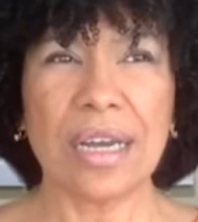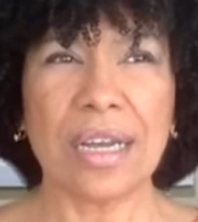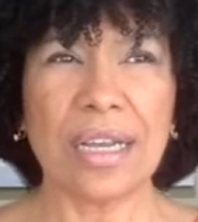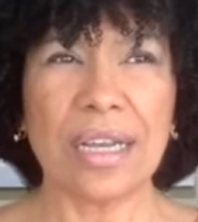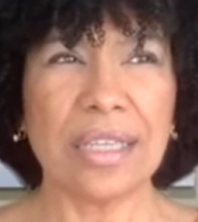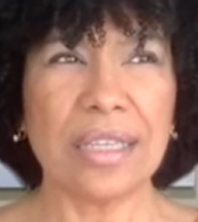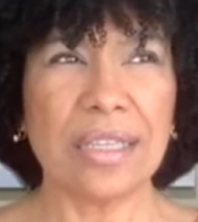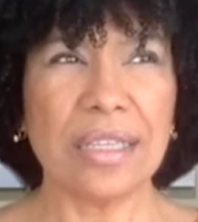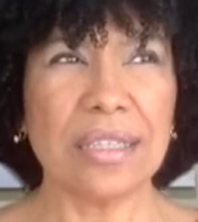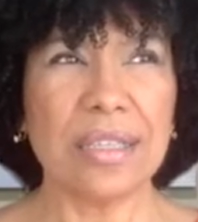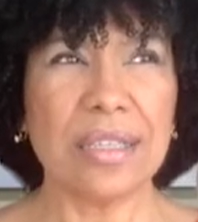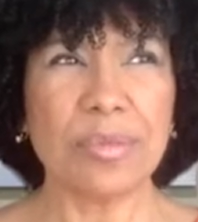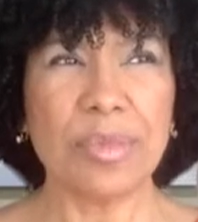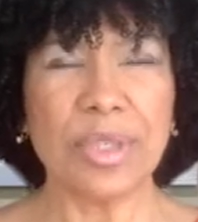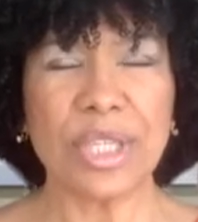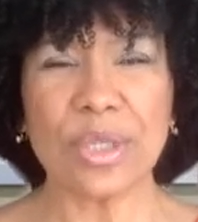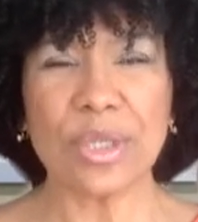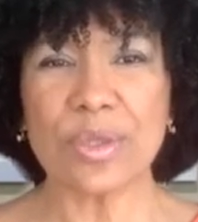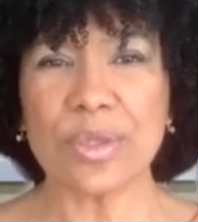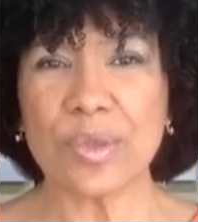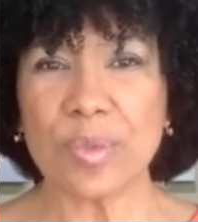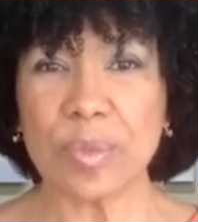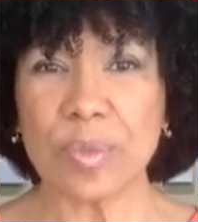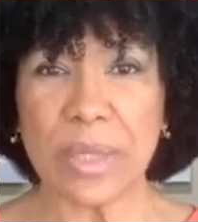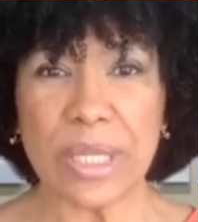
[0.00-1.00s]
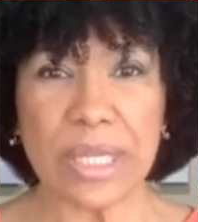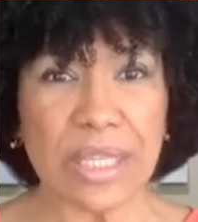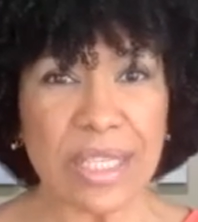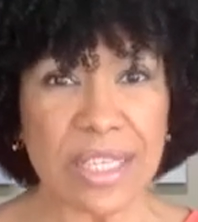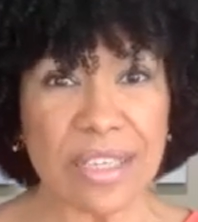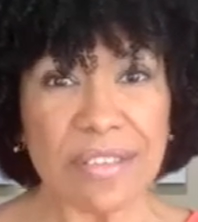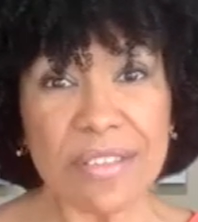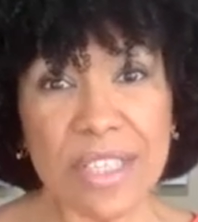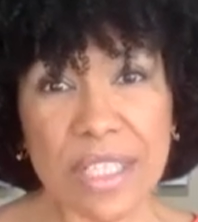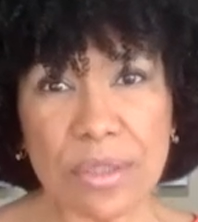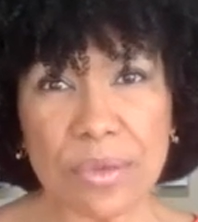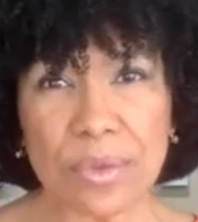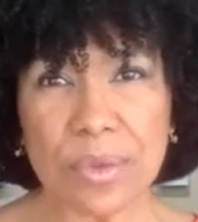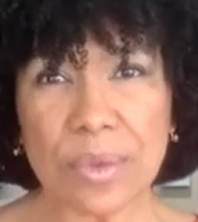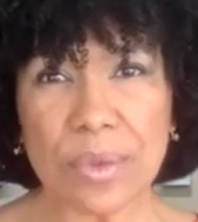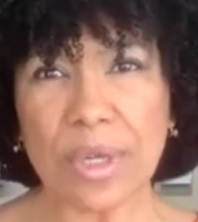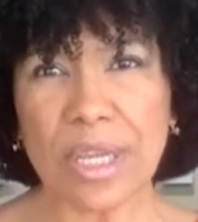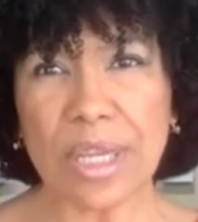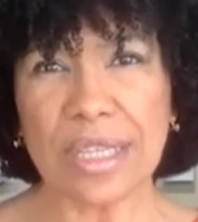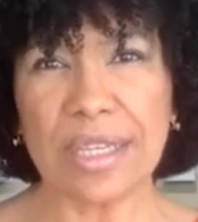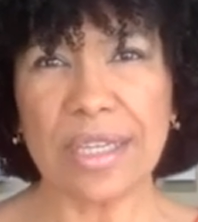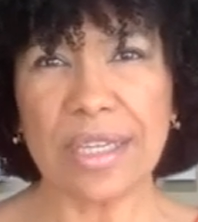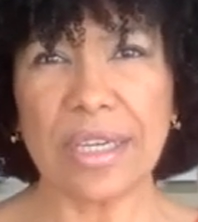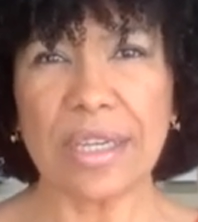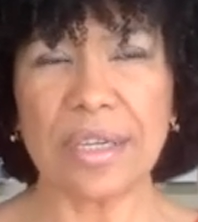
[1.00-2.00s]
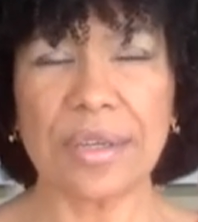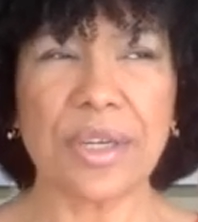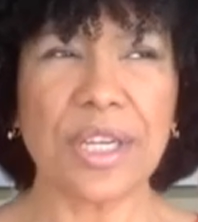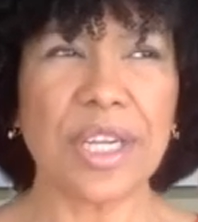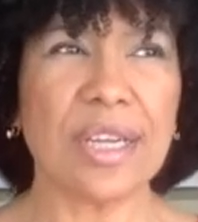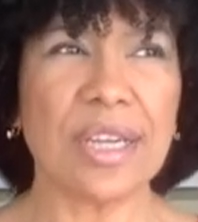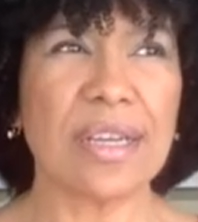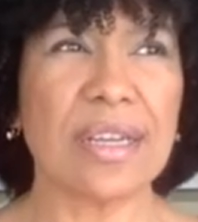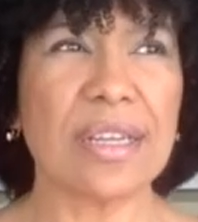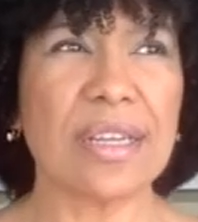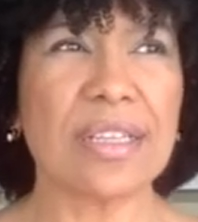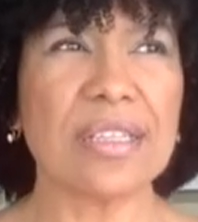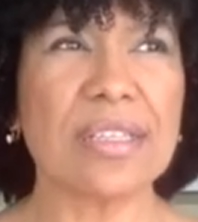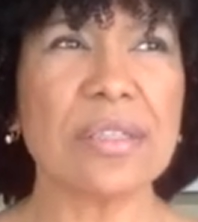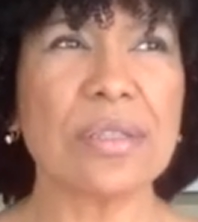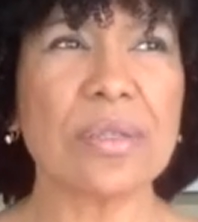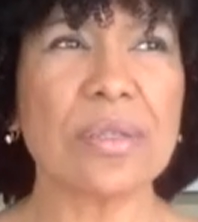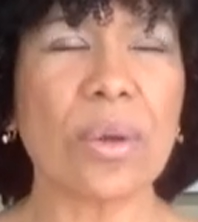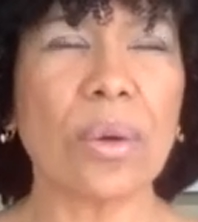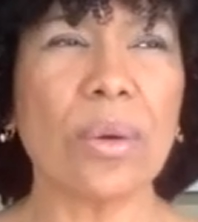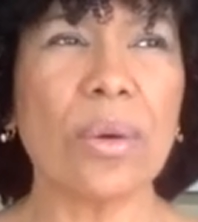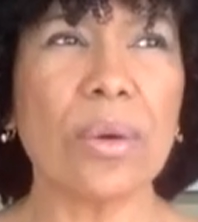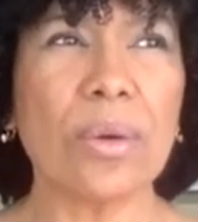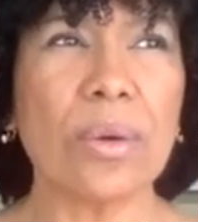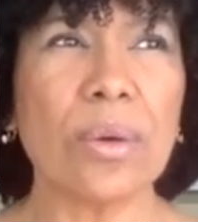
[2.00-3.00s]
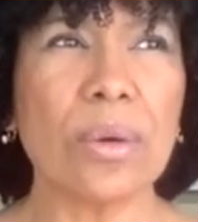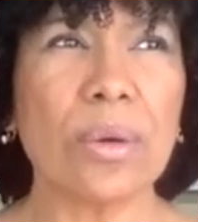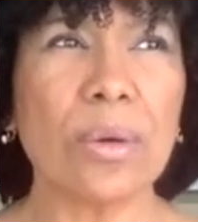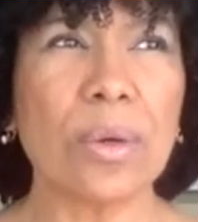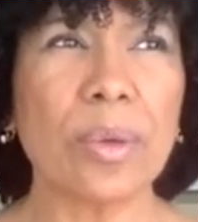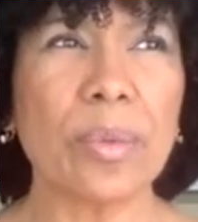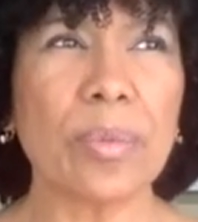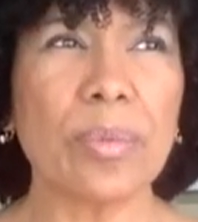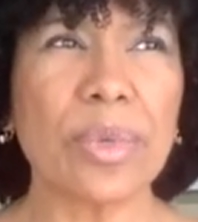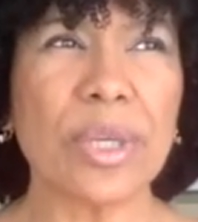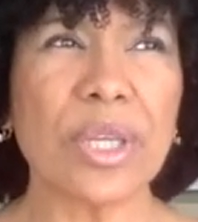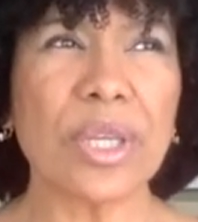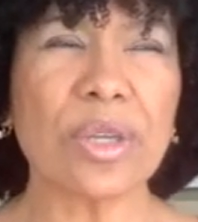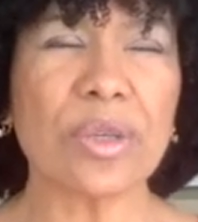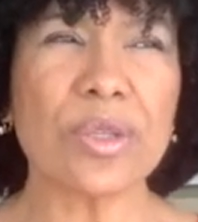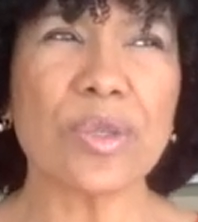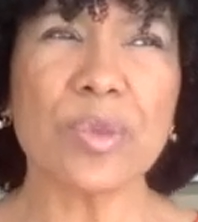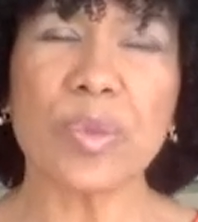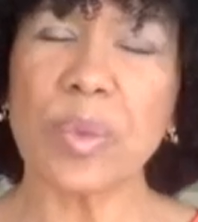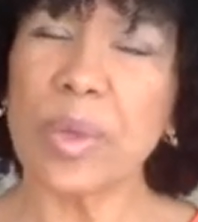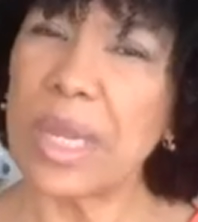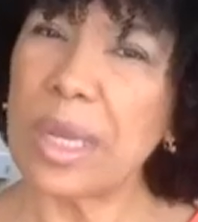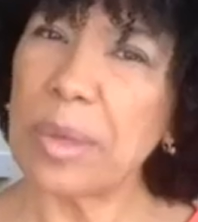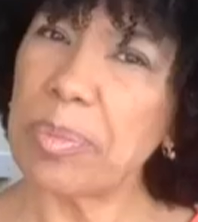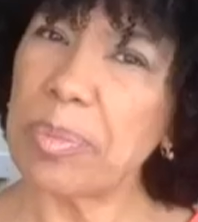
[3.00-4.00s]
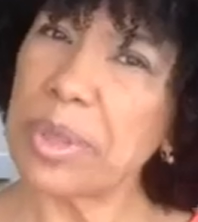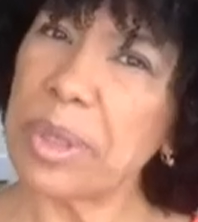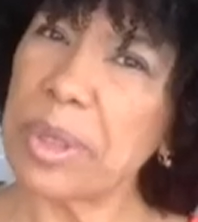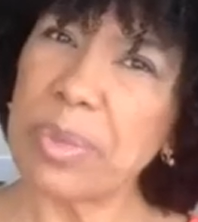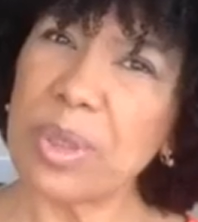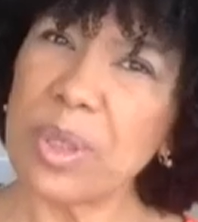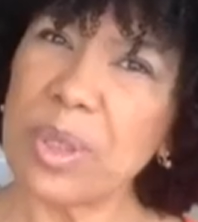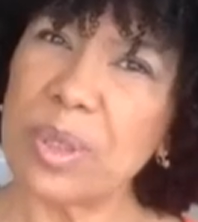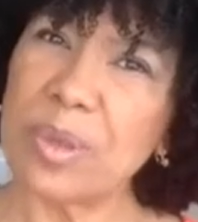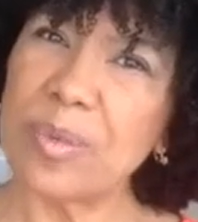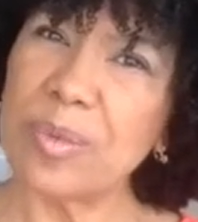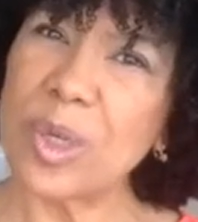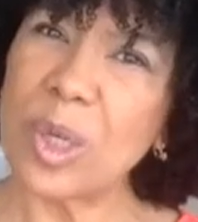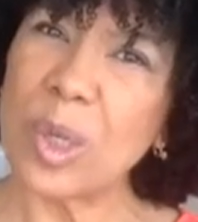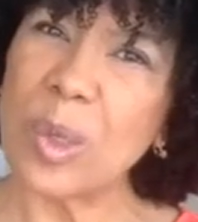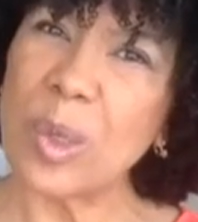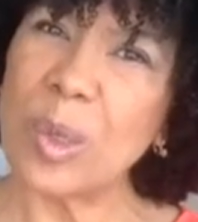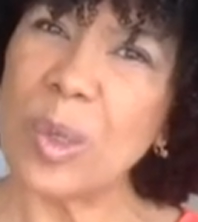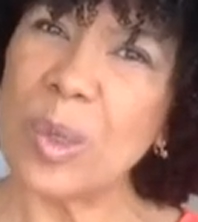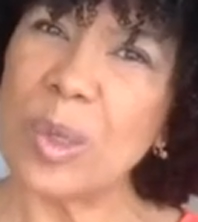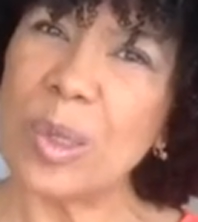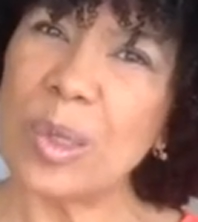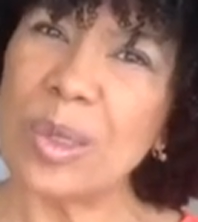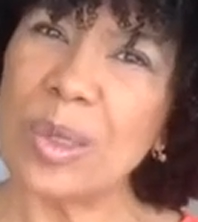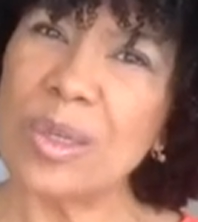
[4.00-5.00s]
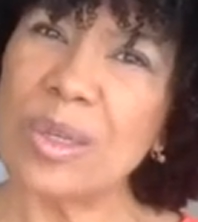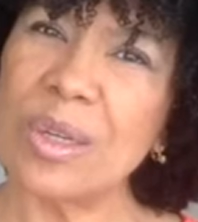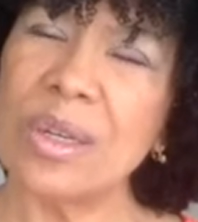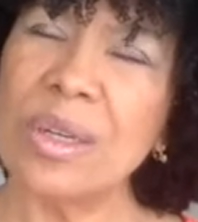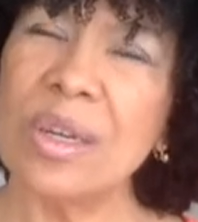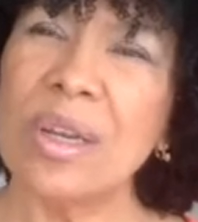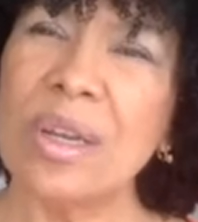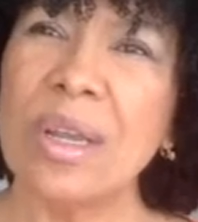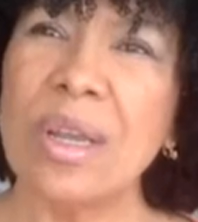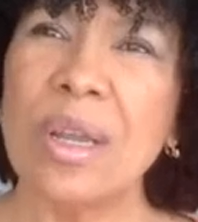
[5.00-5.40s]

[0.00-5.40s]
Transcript: either because we live in rural areas or because we are people of color,